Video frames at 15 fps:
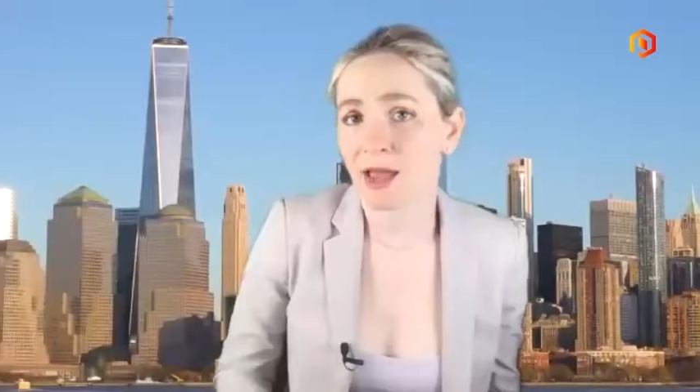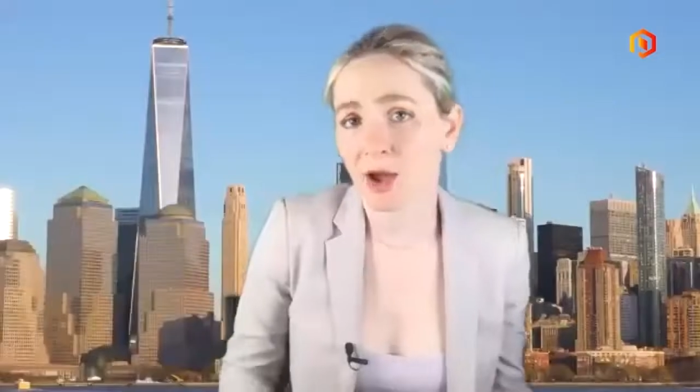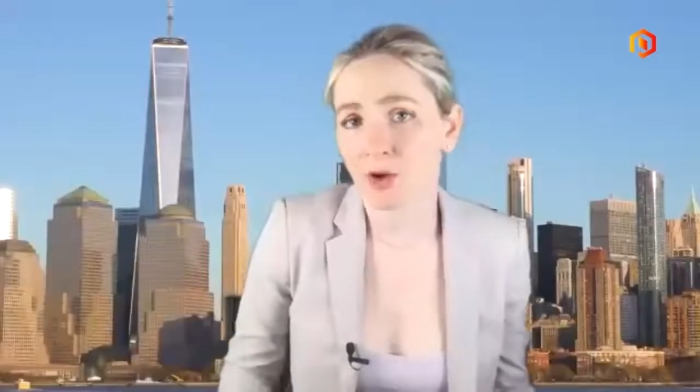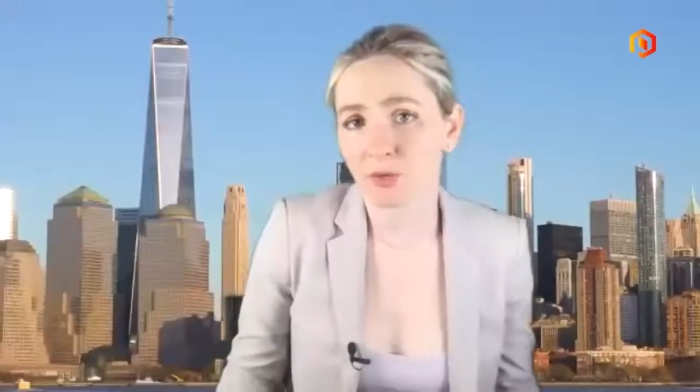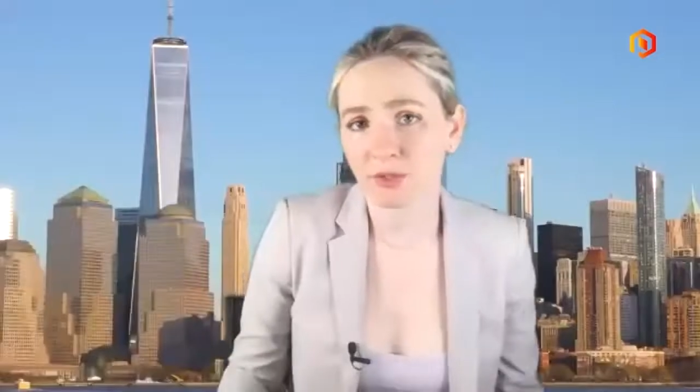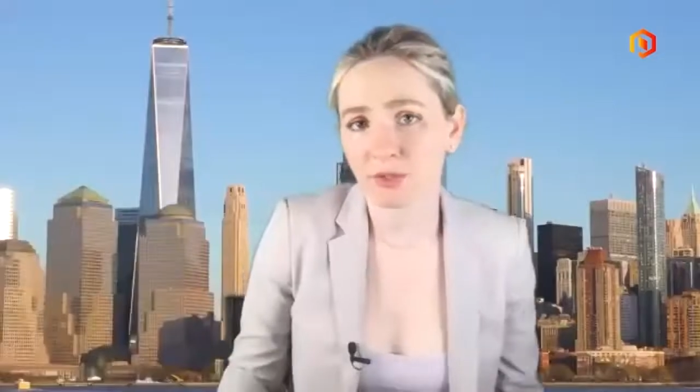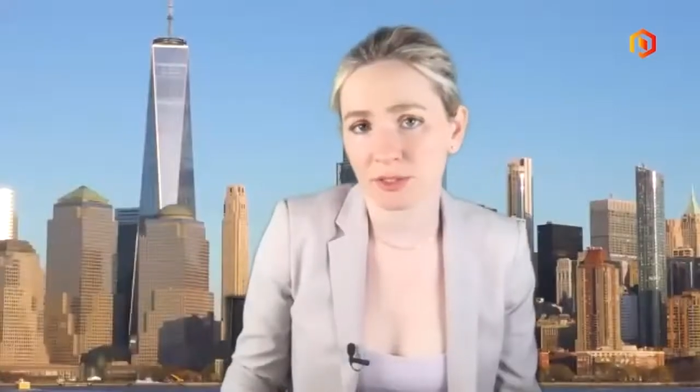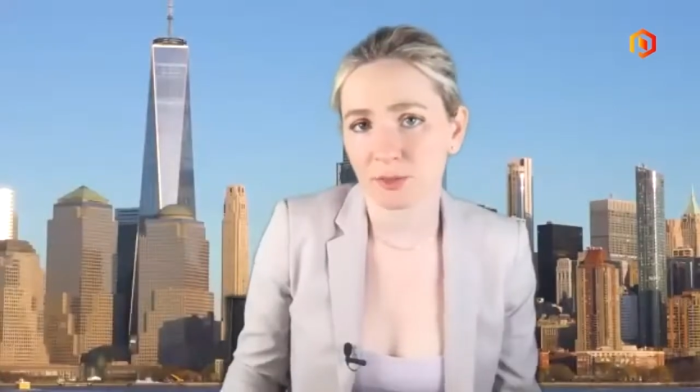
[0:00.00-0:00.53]
how
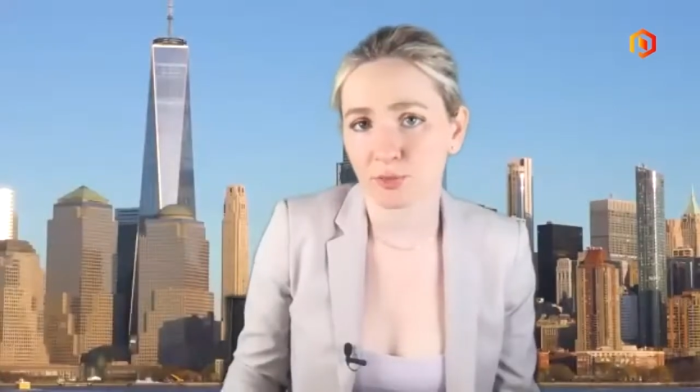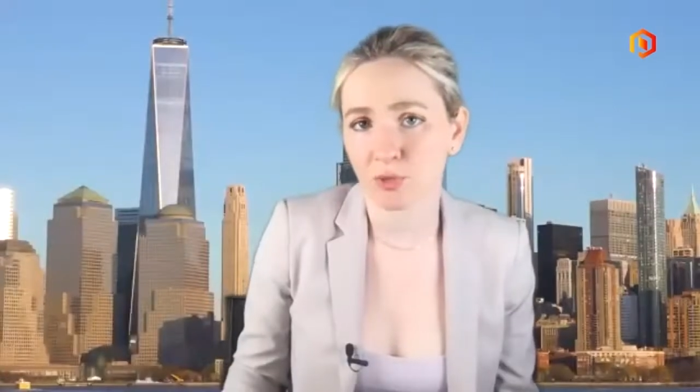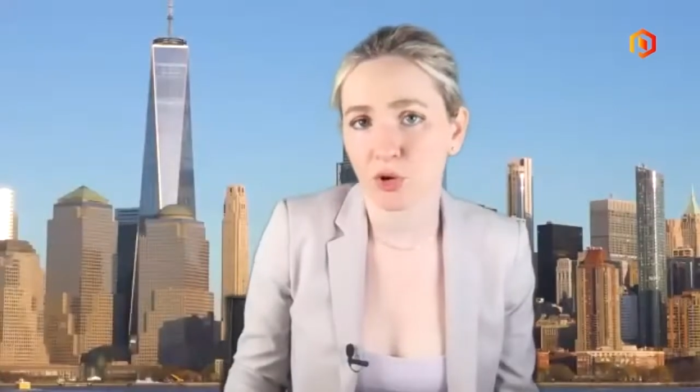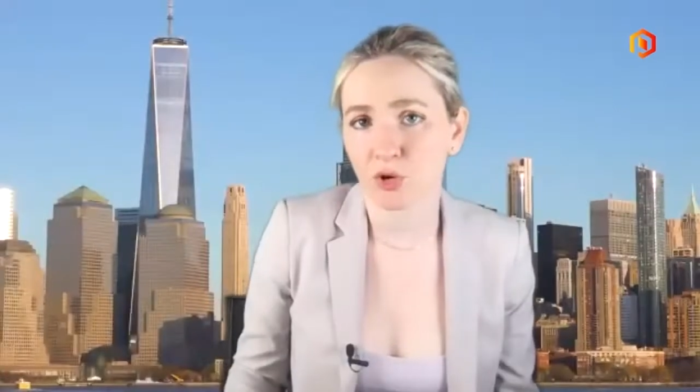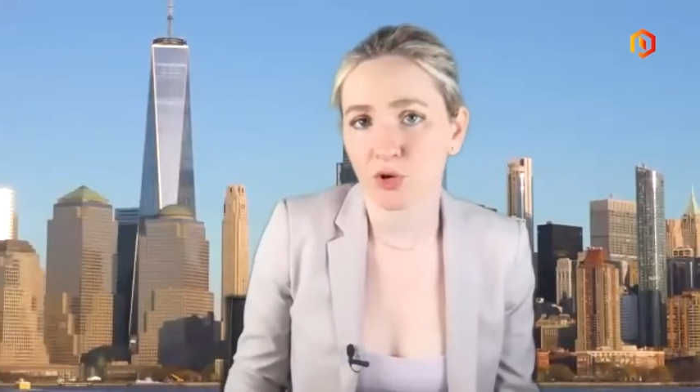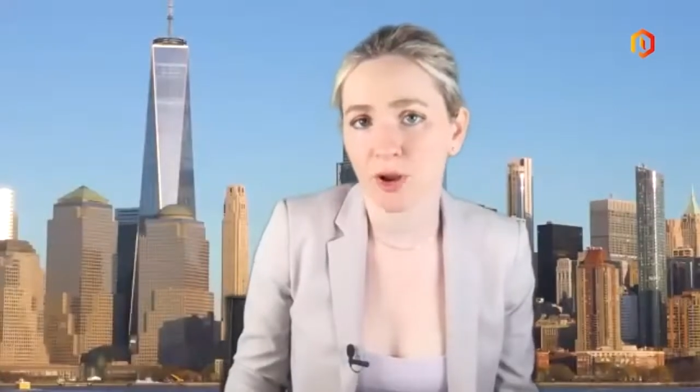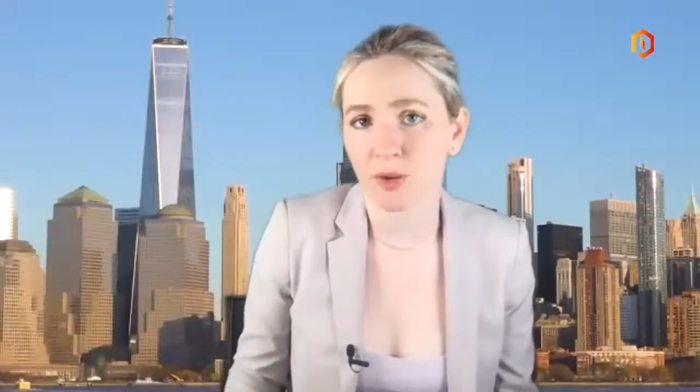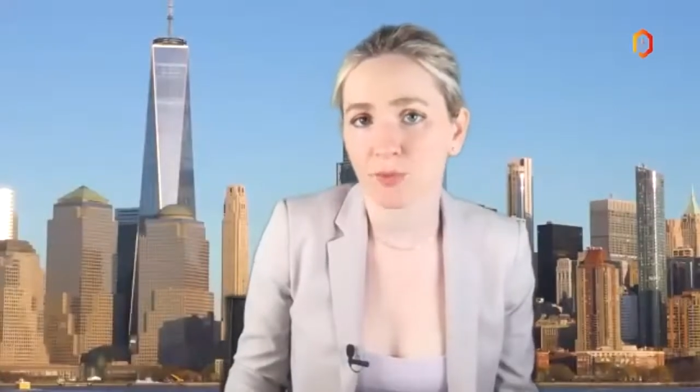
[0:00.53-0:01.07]
does the
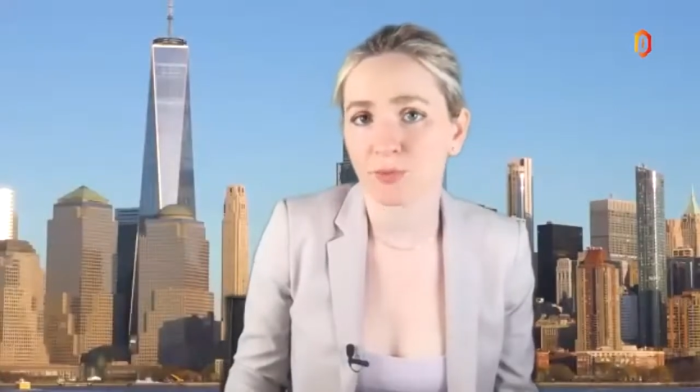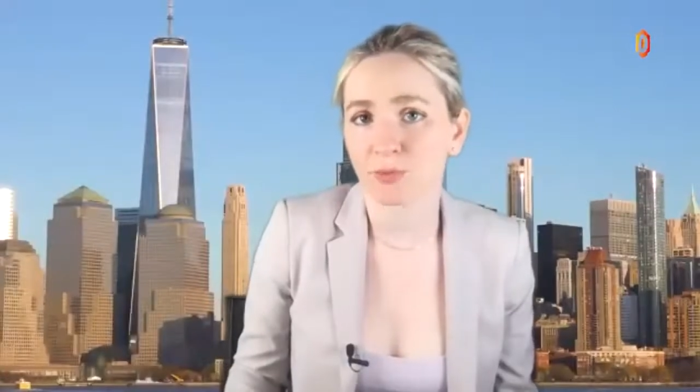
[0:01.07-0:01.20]
program